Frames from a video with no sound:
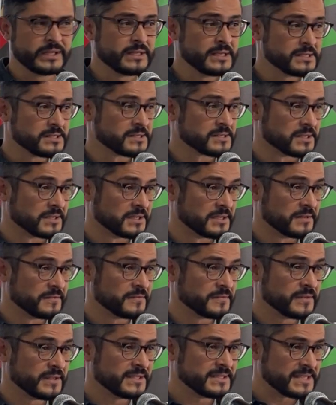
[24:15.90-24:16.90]
Well, we
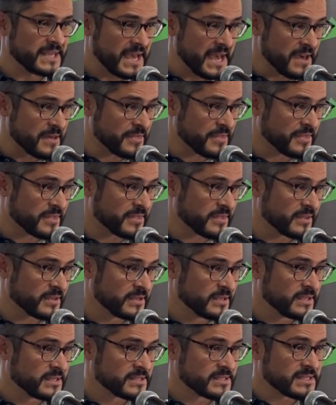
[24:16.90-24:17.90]
deserve death
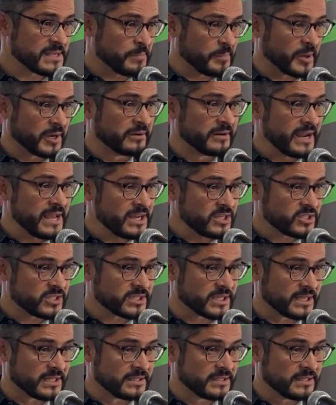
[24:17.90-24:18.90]

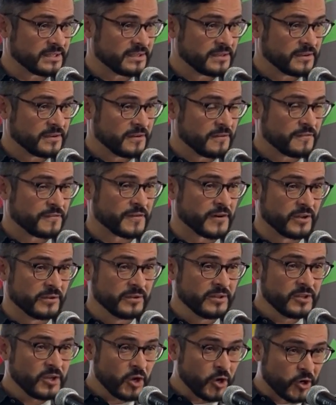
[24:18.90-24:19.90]
separation
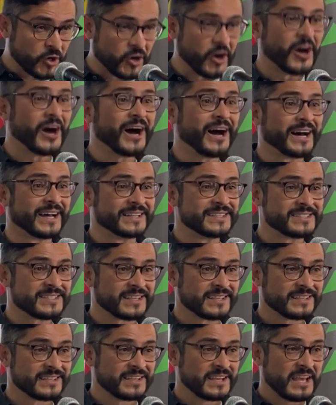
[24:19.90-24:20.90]
from
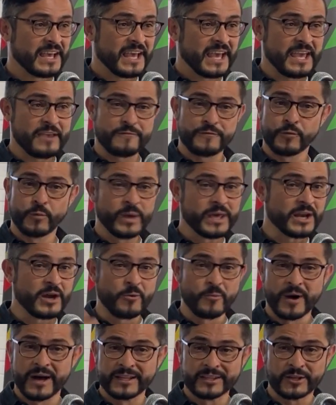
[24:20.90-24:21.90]
God. If we
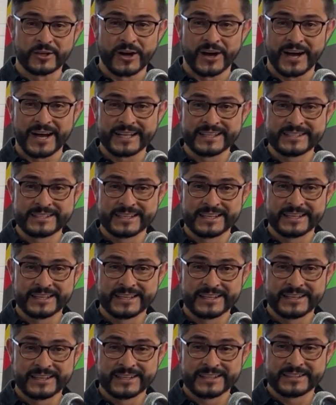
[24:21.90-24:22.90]
don't want God,
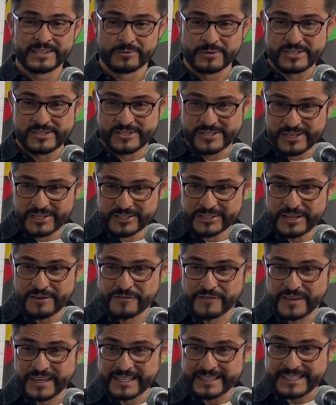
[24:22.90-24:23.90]
the
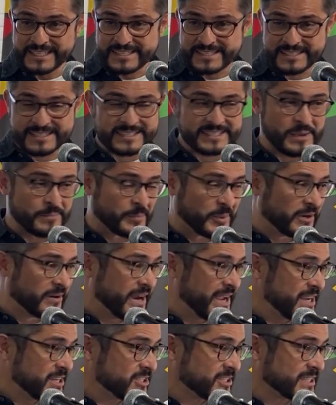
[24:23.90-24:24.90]
result of it is
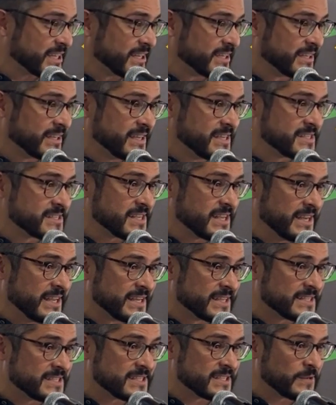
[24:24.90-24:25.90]
separation,
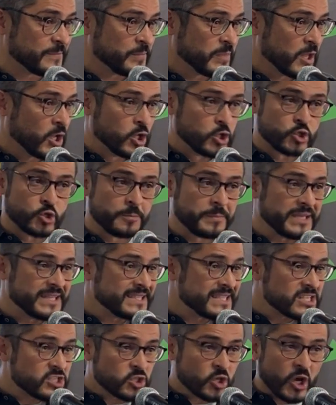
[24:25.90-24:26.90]
isn't it? To
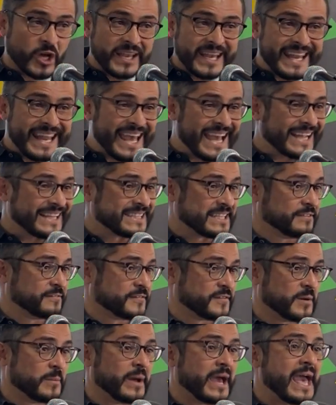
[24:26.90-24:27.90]
be
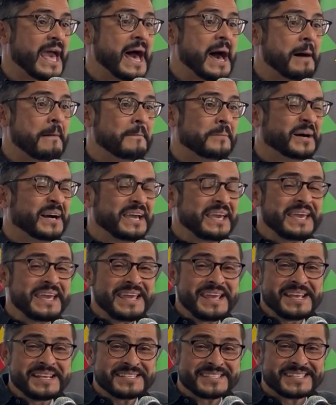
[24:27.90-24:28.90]
disconnected from Him. But
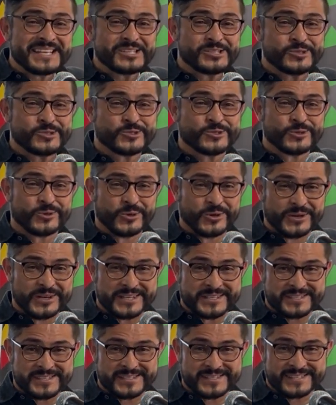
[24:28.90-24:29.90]
He is the
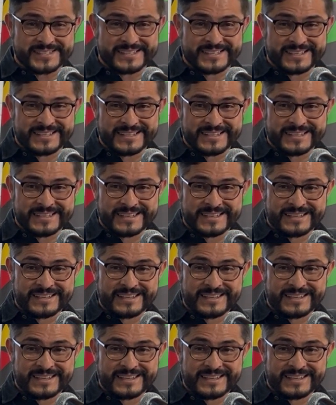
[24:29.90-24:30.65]
source